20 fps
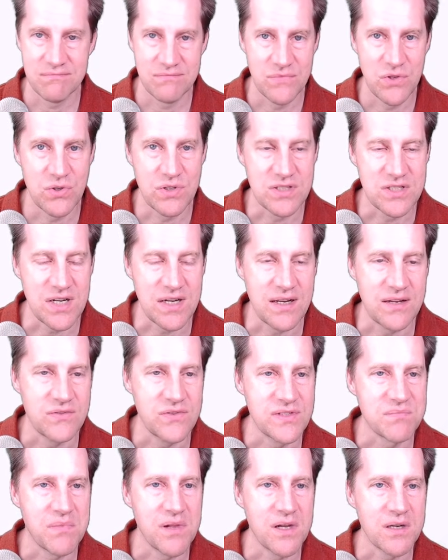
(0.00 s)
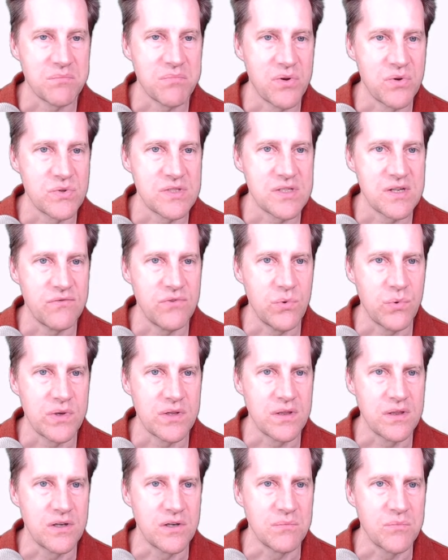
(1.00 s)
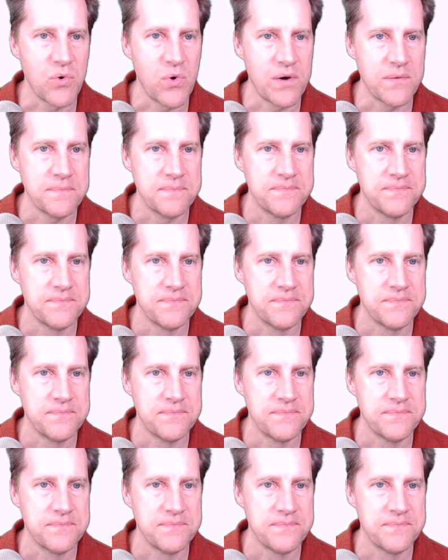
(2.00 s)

You can check out this blog post if you want to learn more.